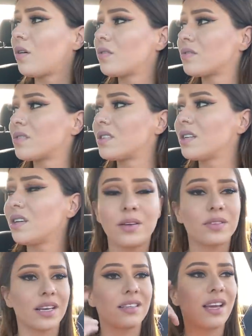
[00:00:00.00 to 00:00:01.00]
He
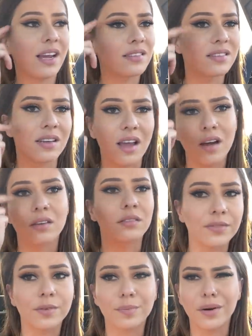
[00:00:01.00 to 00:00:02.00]
was like testing out
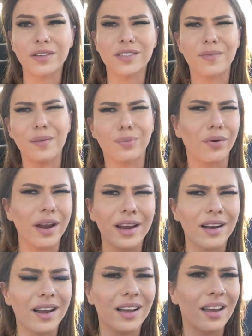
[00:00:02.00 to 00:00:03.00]
different parts of my brain, I